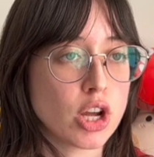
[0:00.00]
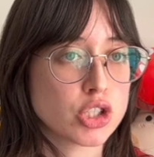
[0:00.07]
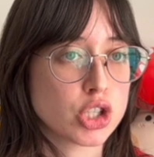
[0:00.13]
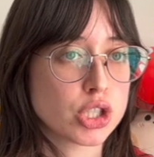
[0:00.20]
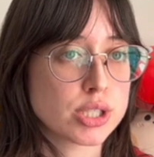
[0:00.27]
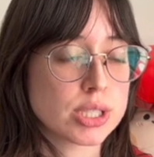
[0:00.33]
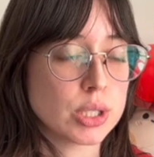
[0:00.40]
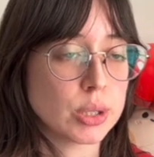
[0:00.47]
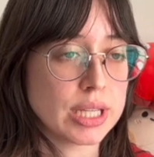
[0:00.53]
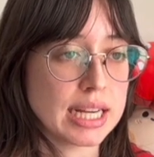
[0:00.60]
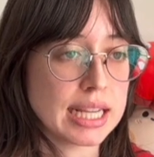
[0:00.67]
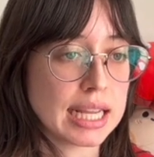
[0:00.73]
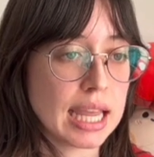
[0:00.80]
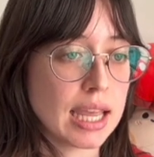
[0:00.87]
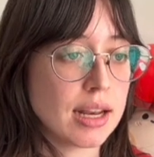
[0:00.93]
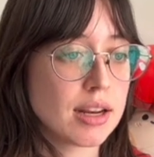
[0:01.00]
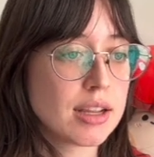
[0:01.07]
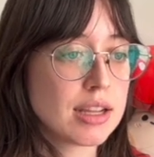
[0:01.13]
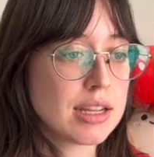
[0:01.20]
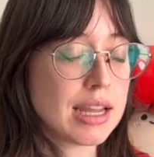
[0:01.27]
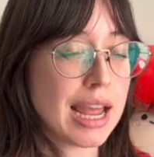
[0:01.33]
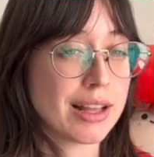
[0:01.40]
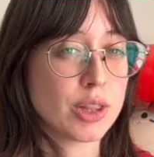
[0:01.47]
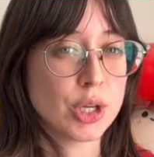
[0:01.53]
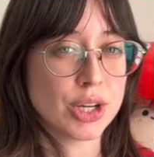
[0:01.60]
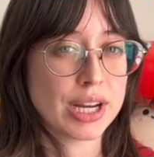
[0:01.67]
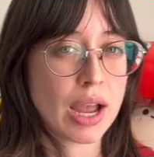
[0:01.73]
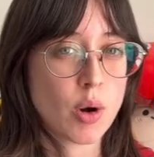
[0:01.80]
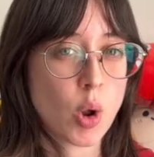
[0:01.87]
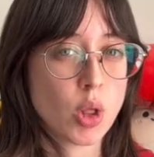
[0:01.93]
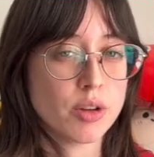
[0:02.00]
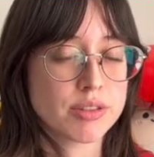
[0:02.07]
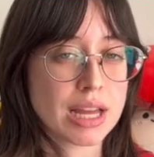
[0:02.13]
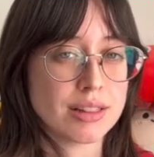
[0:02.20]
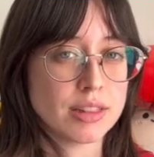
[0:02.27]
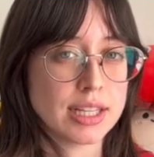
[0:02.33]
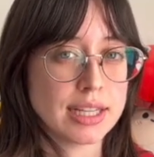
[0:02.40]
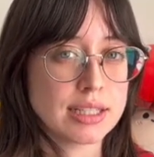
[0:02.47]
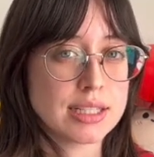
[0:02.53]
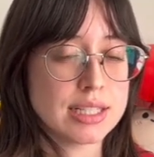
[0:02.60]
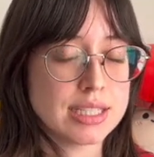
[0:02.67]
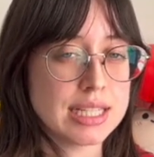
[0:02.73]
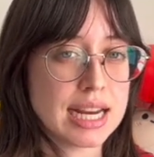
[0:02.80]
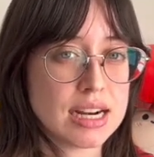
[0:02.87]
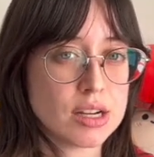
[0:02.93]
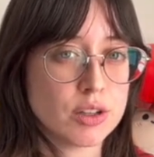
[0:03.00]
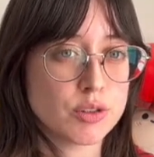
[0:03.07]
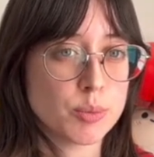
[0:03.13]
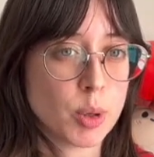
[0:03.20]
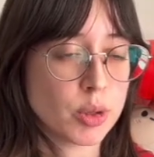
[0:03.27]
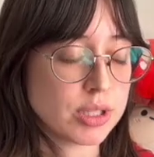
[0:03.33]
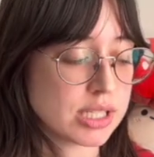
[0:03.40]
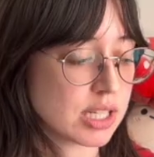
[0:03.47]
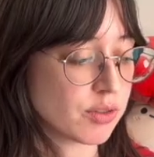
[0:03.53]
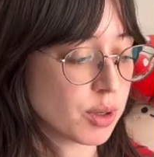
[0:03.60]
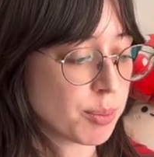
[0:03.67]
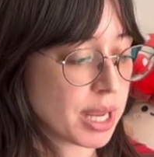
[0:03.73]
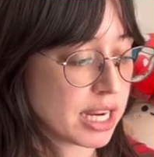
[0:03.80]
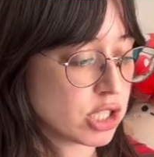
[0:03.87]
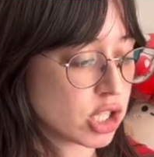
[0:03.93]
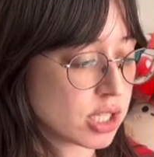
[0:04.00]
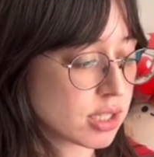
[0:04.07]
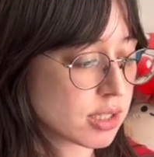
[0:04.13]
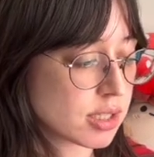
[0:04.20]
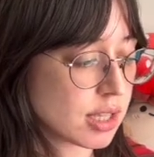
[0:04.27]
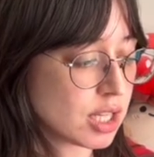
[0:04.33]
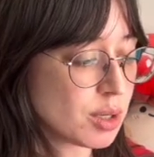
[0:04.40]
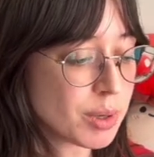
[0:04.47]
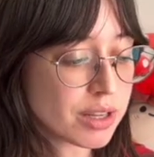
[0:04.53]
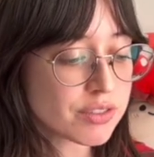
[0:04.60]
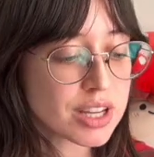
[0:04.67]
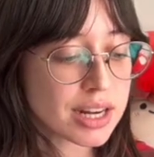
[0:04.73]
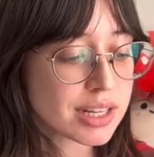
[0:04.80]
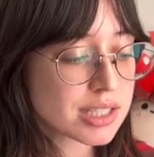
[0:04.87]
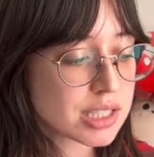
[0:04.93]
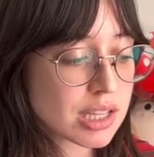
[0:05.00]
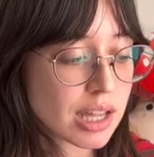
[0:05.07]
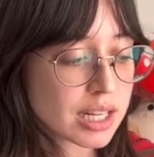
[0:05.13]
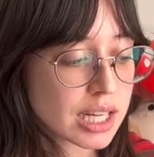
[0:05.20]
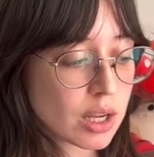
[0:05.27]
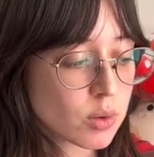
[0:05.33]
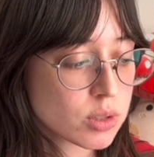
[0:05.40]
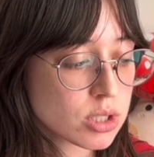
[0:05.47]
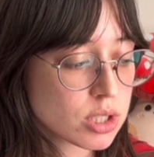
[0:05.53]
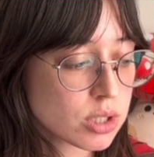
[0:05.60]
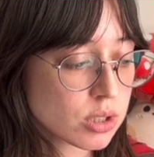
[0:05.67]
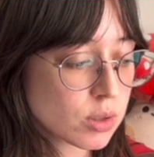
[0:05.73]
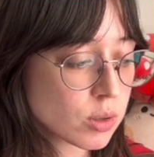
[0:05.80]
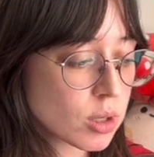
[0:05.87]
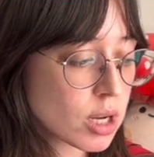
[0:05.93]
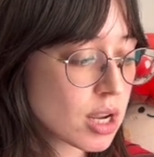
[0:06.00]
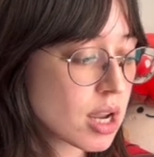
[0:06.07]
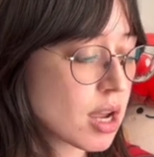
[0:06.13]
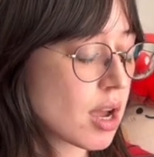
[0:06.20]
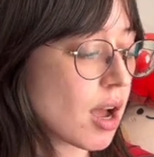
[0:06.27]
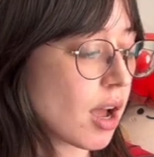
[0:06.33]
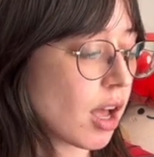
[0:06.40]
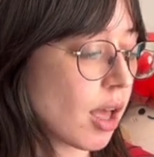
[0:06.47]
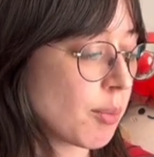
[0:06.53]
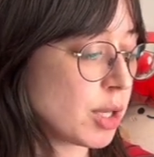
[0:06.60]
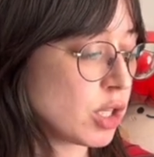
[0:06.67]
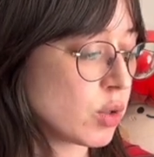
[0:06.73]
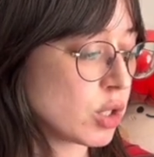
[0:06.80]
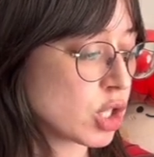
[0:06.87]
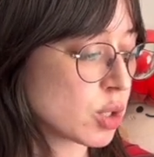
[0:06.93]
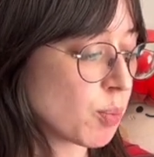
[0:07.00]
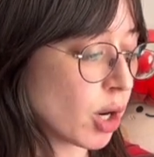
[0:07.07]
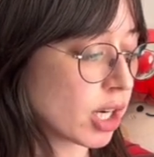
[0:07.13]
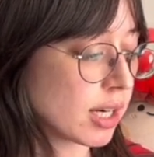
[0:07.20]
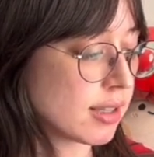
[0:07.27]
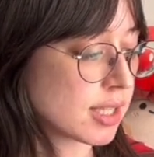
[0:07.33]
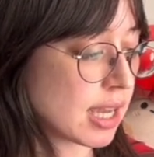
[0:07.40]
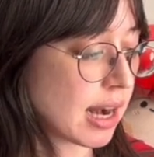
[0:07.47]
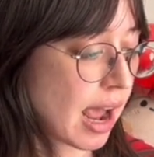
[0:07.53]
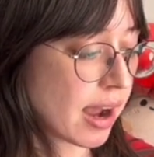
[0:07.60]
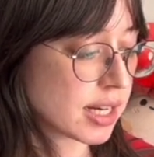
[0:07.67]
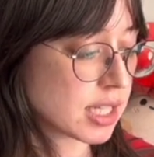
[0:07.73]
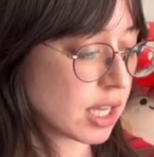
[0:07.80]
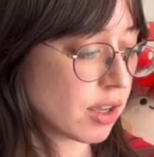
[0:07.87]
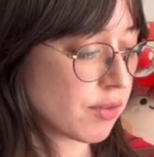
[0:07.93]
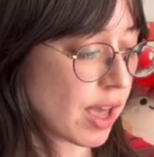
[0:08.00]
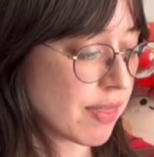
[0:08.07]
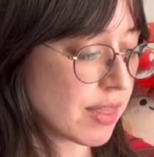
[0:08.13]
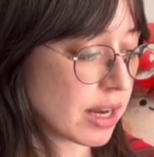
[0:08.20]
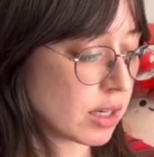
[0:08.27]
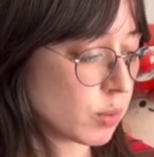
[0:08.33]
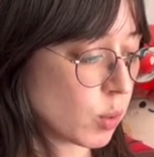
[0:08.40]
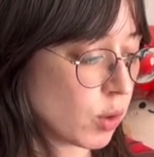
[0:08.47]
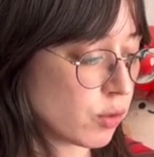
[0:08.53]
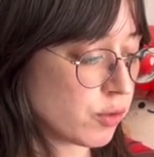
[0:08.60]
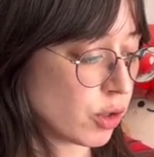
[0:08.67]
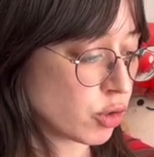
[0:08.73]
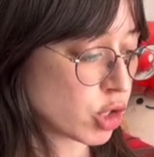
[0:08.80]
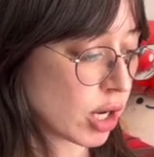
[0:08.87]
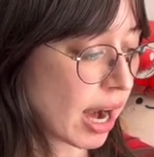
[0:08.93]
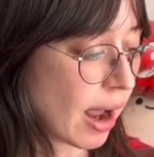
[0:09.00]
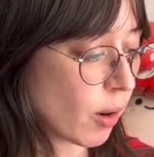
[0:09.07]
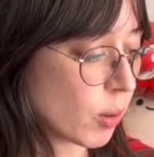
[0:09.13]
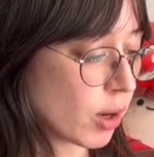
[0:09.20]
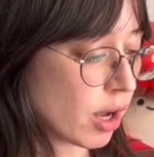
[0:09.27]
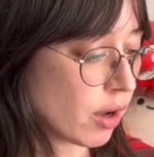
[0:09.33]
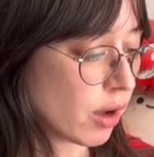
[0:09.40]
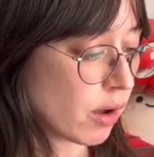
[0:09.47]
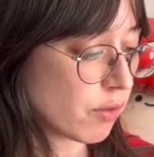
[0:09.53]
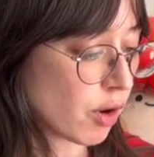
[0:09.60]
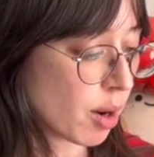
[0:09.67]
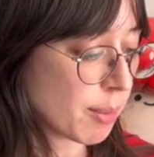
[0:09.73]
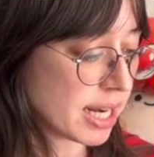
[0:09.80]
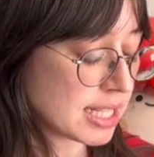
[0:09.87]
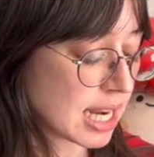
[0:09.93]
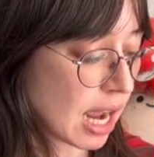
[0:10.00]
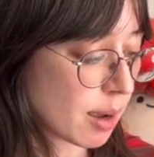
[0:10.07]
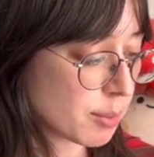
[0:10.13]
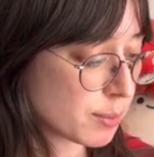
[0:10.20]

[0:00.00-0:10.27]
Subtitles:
just deleting it and clearing out all of that linked data from all these different pages that you may have connected that account to. You can just mark it as inactive and then it will filter out of our main tab.